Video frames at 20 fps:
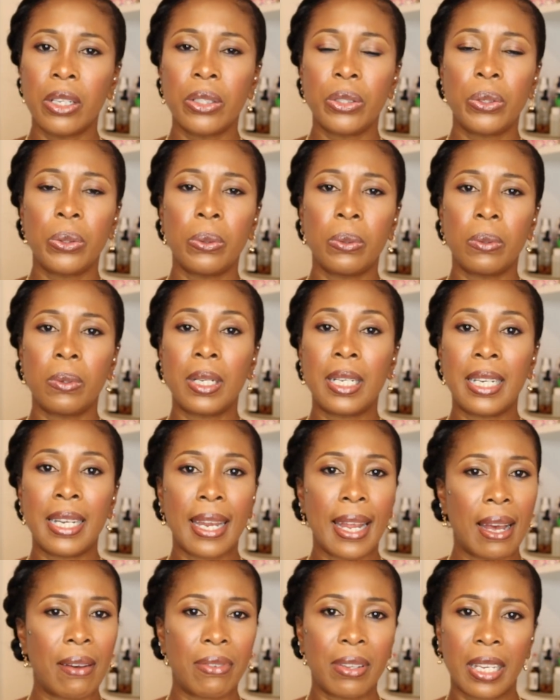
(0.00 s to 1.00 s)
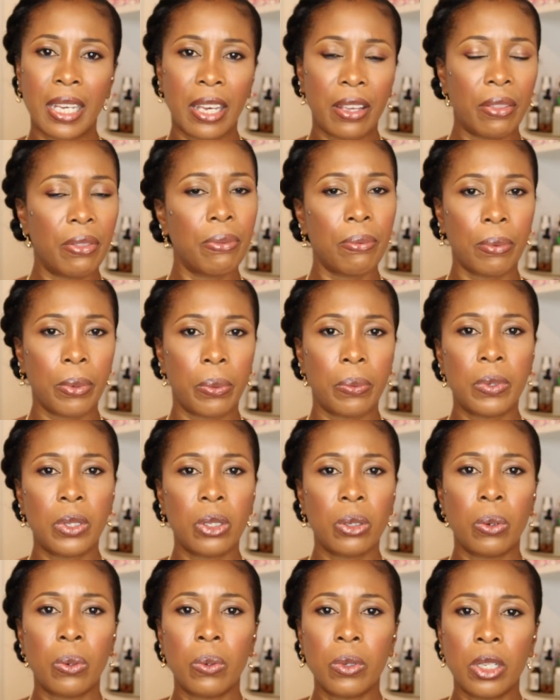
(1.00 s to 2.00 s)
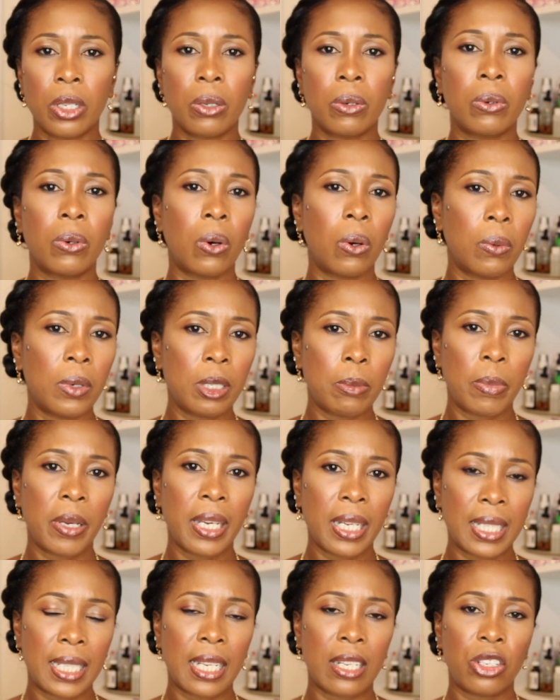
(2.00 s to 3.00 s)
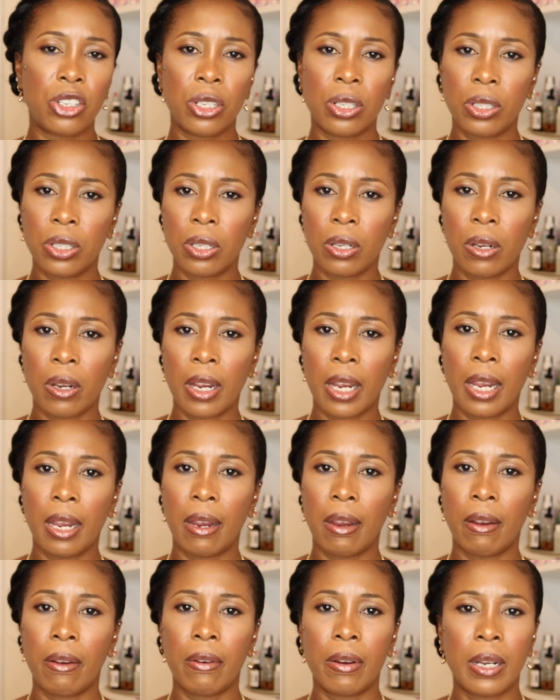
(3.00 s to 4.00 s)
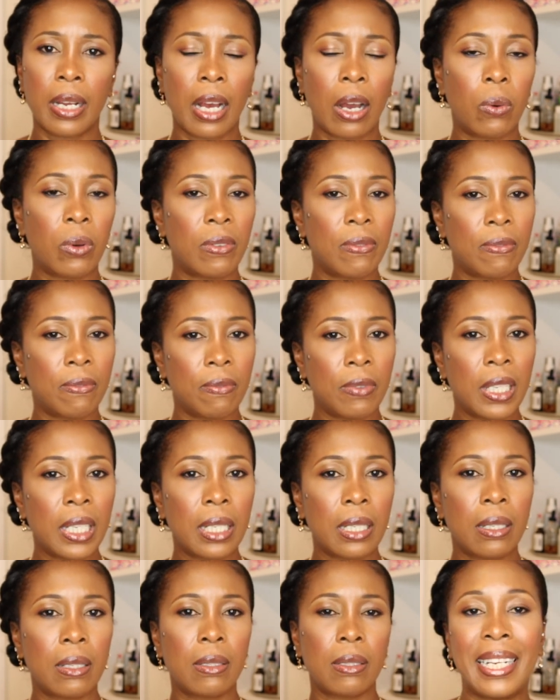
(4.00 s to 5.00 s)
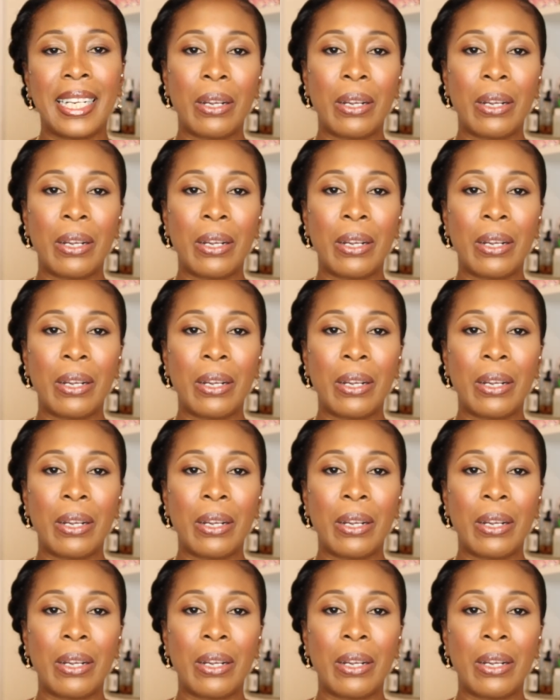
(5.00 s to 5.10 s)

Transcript: to navigate through. So, you know, always pay attention to your hair and how it feels.